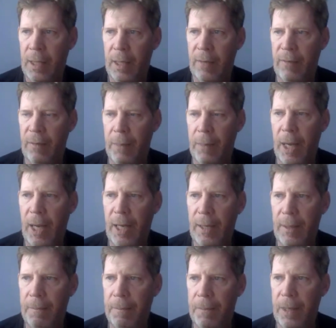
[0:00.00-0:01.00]
of a
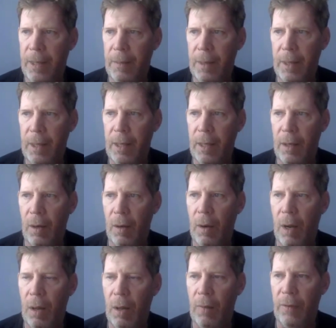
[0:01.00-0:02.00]
mine. It can go
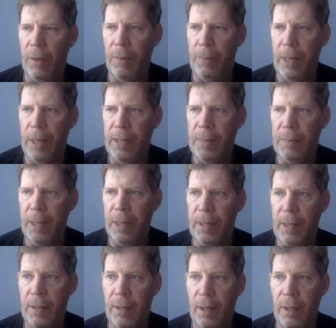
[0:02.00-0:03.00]
all over the place, but it
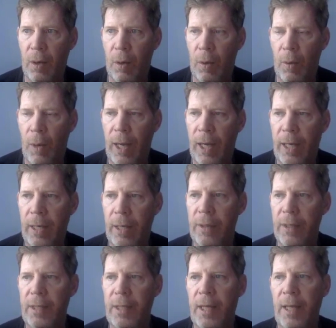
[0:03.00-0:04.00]
doesn't go away. And
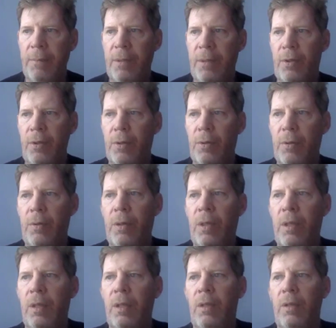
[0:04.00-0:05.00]
the same's true
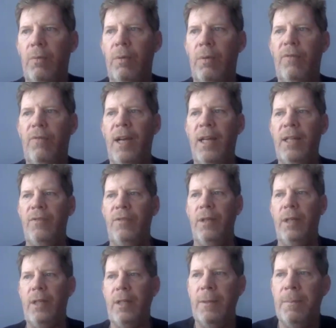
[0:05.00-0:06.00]
with
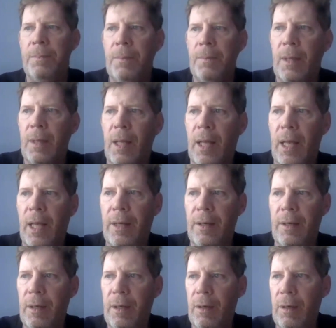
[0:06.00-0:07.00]
phosphorus.
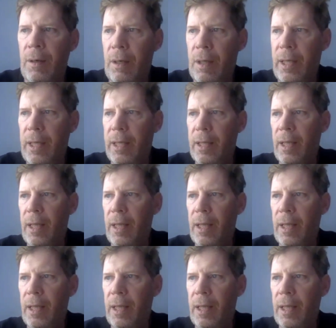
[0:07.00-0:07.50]
And early in